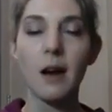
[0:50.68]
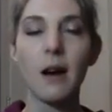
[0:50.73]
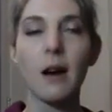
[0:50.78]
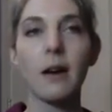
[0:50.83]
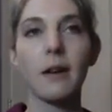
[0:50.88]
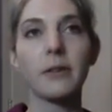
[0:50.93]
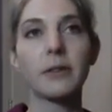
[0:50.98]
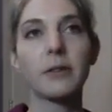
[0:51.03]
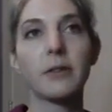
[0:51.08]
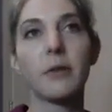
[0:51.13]

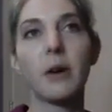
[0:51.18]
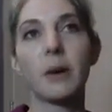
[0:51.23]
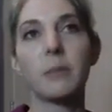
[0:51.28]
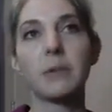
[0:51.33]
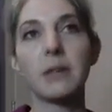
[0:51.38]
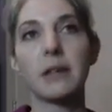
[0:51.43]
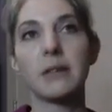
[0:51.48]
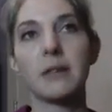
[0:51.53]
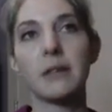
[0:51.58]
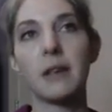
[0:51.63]
On to
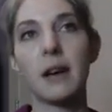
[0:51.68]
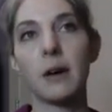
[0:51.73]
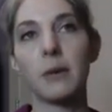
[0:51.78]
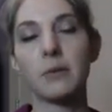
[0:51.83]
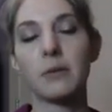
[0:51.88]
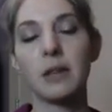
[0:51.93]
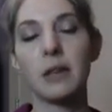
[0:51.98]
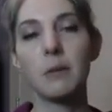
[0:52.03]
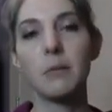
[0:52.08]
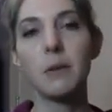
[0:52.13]
updates and
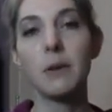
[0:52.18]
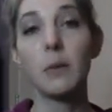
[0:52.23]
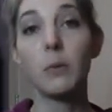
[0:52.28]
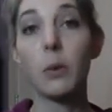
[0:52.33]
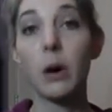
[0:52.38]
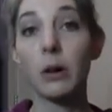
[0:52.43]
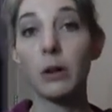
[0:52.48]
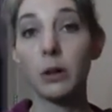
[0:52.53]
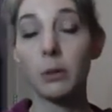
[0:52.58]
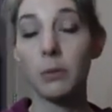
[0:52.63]
housekeeping.
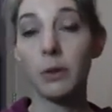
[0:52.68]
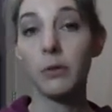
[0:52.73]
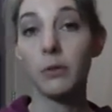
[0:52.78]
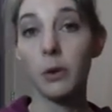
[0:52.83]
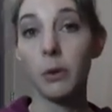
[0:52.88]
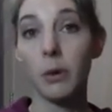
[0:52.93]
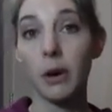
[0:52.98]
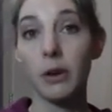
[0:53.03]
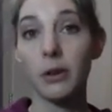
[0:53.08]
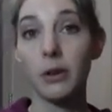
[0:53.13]
Welcome if
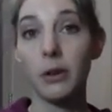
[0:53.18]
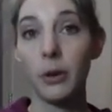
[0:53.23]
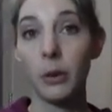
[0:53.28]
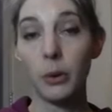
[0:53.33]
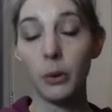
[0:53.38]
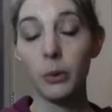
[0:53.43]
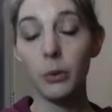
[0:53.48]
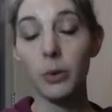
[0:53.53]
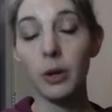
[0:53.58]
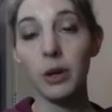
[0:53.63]
you are
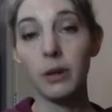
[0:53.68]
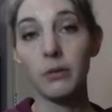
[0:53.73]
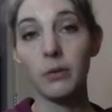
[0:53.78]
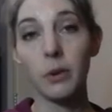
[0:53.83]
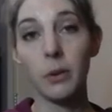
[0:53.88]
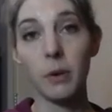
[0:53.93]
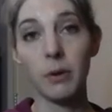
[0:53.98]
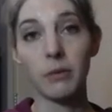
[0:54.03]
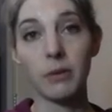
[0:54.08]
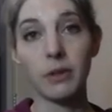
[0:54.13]
new. If
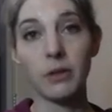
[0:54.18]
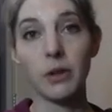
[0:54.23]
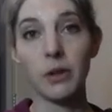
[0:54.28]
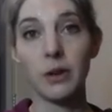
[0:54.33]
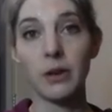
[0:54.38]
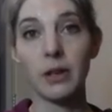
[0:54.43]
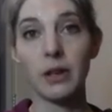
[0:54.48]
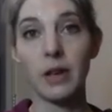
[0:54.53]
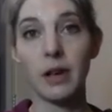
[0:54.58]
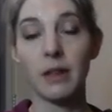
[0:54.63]
you are
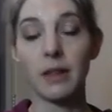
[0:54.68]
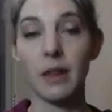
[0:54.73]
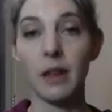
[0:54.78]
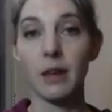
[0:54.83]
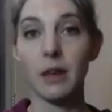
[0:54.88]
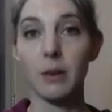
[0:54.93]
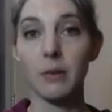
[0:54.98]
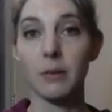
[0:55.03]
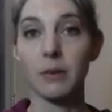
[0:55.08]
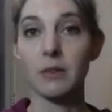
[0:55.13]
returning, I
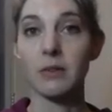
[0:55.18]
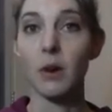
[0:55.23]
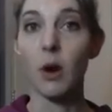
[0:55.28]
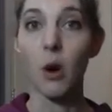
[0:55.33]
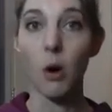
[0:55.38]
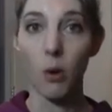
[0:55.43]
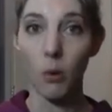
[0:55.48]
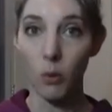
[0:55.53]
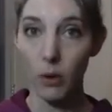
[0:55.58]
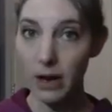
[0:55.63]
thank you as
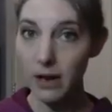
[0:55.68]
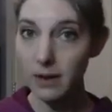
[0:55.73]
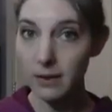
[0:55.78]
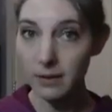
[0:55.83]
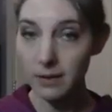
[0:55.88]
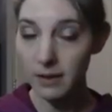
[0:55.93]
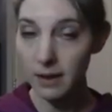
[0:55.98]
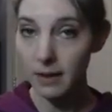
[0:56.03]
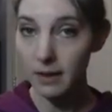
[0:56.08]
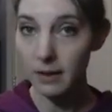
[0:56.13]

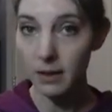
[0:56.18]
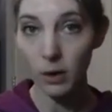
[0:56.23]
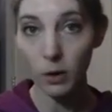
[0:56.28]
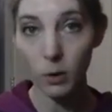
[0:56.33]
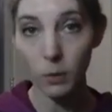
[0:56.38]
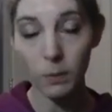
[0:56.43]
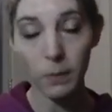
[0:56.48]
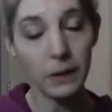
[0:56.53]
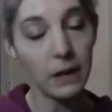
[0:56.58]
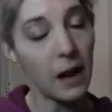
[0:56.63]
always, and
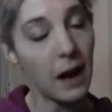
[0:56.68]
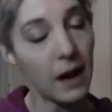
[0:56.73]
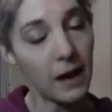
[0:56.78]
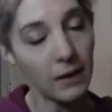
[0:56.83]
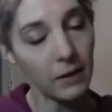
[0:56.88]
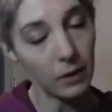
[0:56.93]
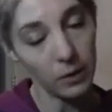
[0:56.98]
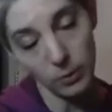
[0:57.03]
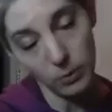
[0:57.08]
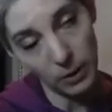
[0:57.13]
hope
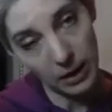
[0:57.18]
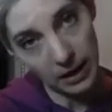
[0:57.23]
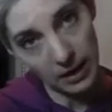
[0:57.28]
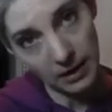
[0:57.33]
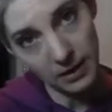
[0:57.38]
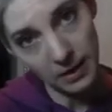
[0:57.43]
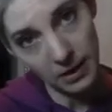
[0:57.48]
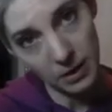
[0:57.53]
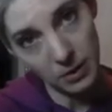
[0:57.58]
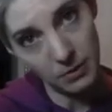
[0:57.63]
either way
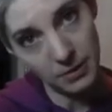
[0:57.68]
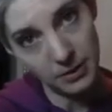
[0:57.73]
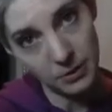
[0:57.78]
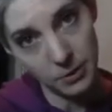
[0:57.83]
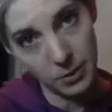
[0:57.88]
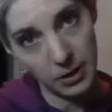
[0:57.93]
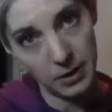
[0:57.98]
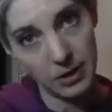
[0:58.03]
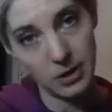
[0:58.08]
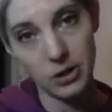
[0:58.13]
that you
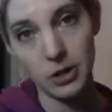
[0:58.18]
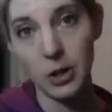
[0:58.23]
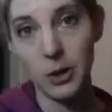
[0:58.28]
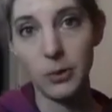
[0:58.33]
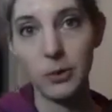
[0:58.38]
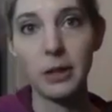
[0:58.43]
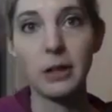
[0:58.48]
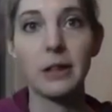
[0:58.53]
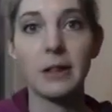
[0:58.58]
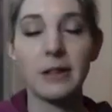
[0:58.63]
enjoy the
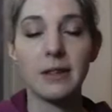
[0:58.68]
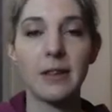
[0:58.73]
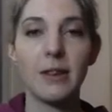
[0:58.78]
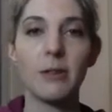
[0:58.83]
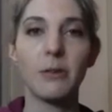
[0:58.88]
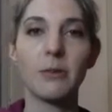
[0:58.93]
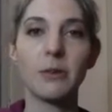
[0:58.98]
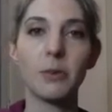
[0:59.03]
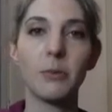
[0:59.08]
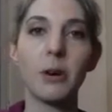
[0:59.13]
show and
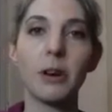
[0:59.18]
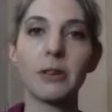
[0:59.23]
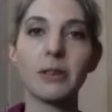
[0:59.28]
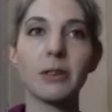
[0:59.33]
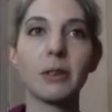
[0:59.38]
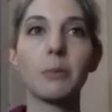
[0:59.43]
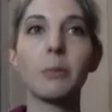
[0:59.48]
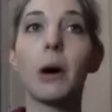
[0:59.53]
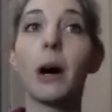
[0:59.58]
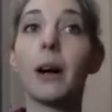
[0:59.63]
continue to watch
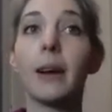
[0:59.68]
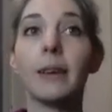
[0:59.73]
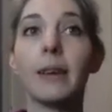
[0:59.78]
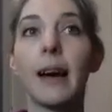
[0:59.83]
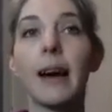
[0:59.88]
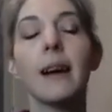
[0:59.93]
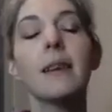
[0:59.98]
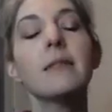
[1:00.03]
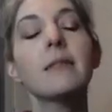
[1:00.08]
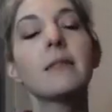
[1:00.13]
the
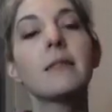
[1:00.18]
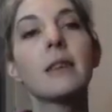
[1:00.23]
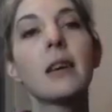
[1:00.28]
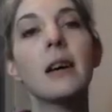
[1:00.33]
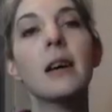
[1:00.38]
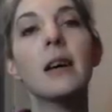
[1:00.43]
podcast.